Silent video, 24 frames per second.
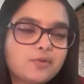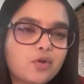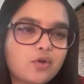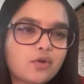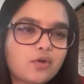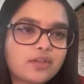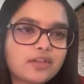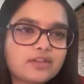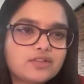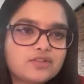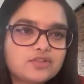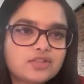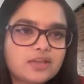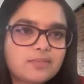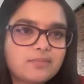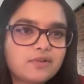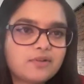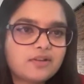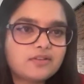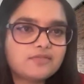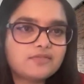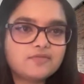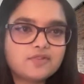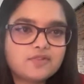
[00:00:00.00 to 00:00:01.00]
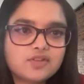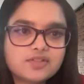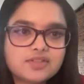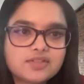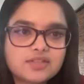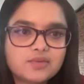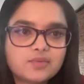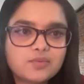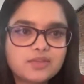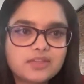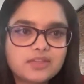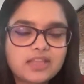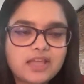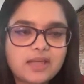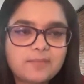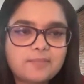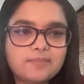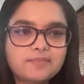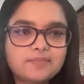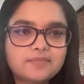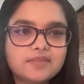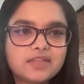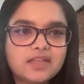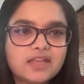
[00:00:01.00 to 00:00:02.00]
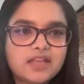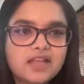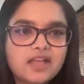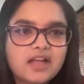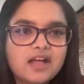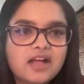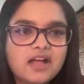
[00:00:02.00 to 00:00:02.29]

talking to them, conversing with them.